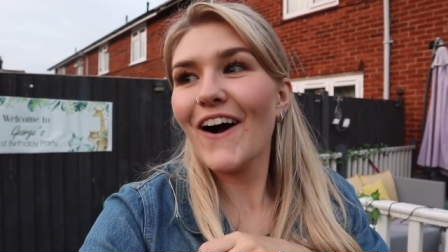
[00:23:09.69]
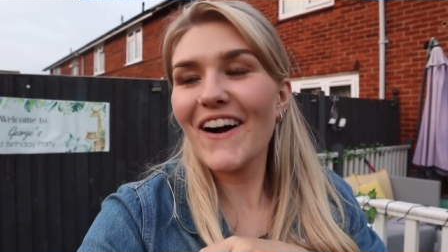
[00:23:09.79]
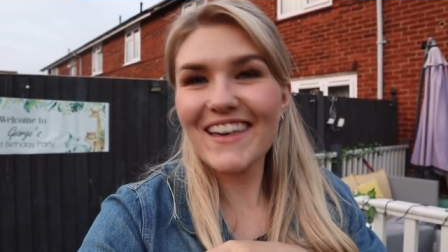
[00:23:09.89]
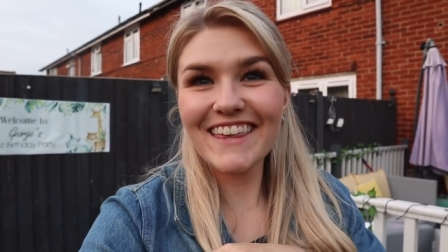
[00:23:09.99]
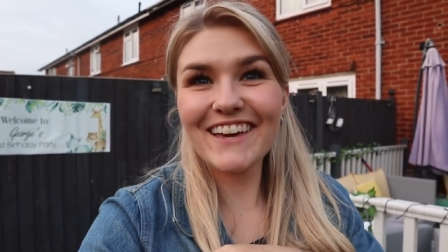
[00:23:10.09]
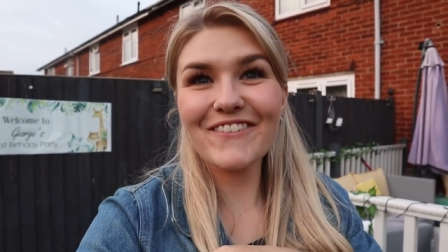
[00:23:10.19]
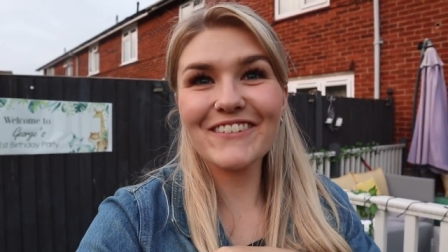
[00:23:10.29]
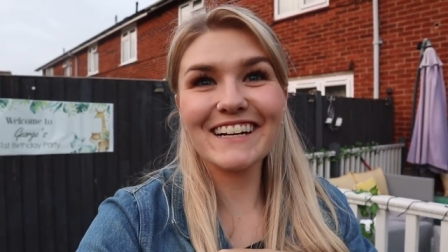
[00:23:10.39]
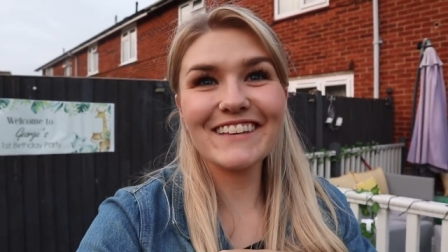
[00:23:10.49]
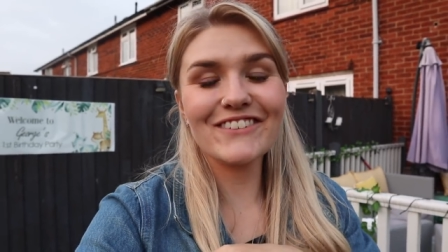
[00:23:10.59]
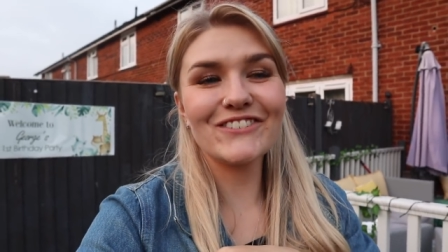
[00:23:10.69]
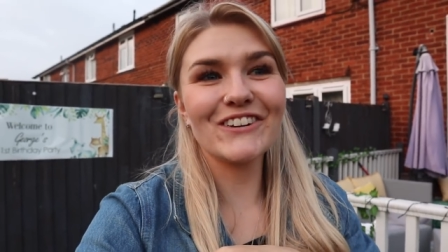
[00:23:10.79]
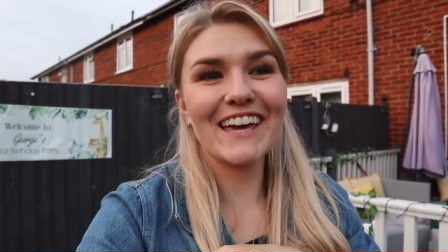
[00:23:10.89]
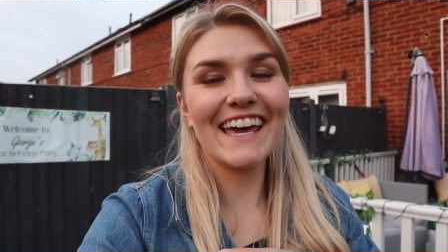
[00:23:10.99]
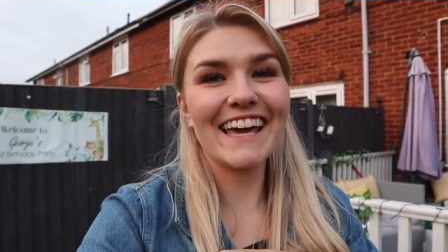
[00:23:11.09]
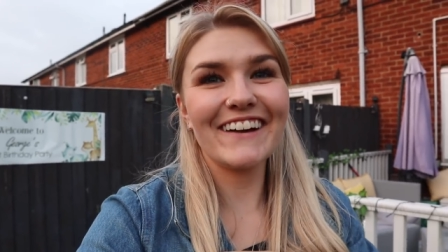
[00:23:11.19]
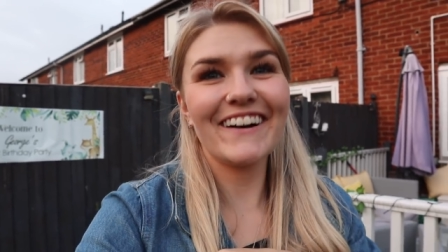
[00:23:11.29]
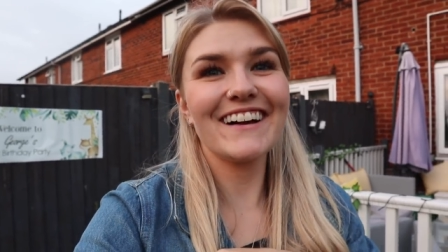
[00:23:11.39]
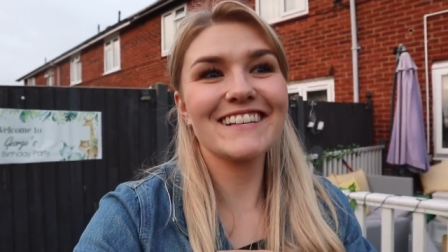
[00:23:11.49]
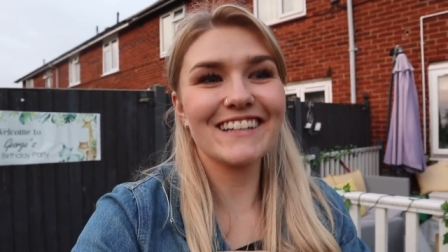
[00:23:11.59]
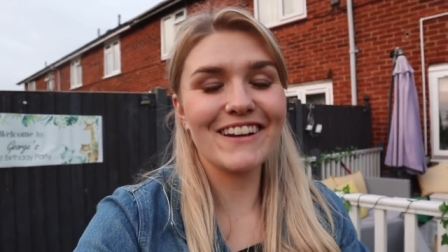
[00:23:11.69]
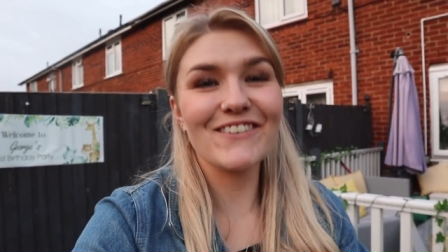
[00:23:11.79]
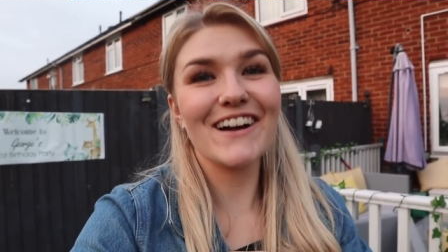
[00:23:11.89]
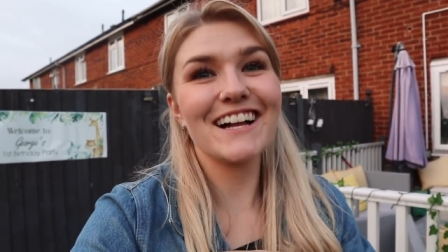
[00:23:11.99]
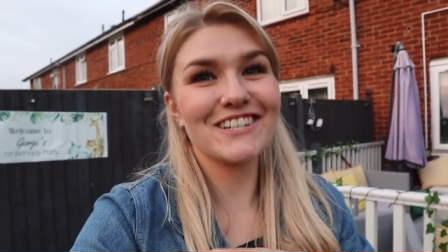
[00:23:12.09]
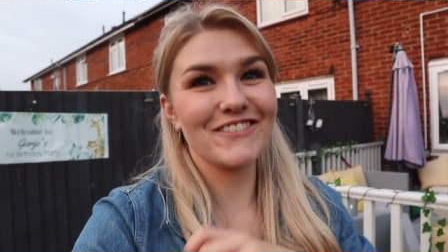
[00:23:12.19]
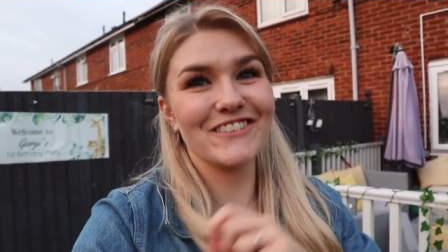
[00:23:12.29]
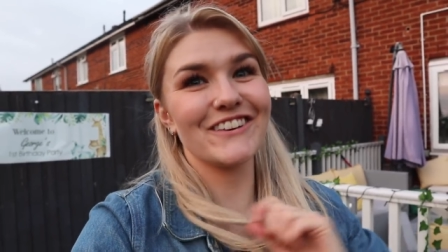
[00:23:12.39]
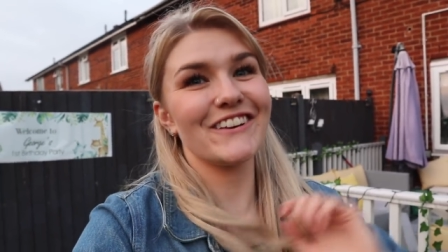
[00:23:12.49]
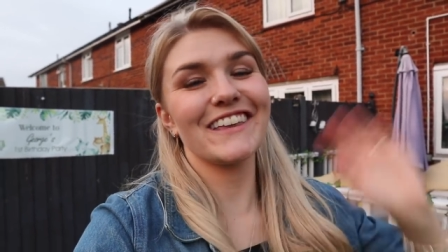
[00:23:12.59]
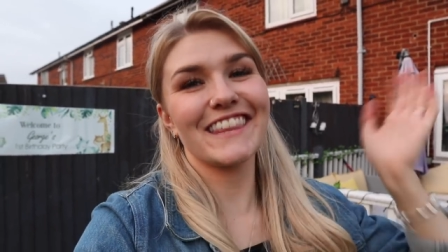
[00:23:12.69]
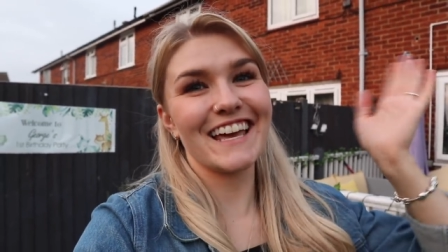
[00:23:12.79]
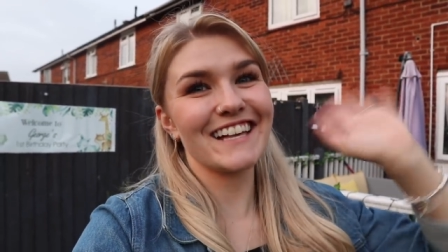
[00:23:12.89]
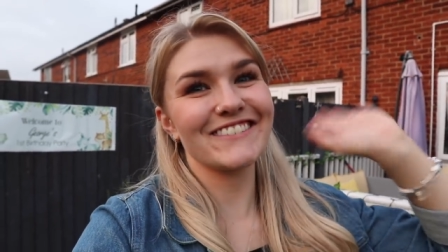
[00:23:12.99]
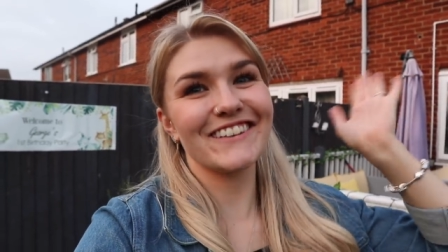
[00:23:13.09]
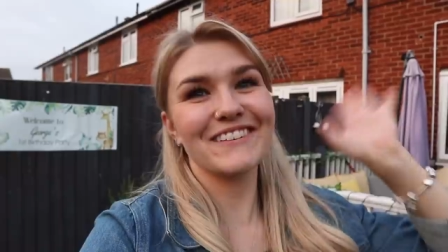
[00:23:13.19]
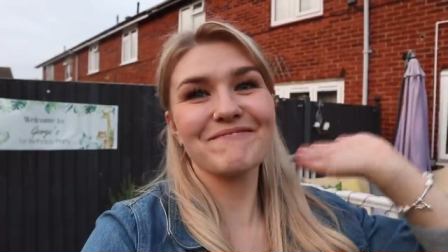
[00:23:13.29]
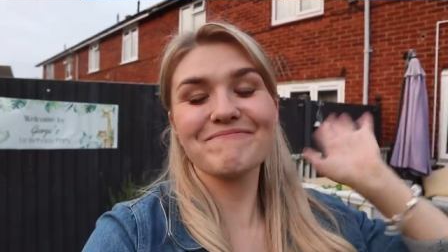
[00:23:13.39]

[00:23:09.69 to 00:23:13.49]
I think I'm going to leave the vlog here guys and I will catch up for you in the next one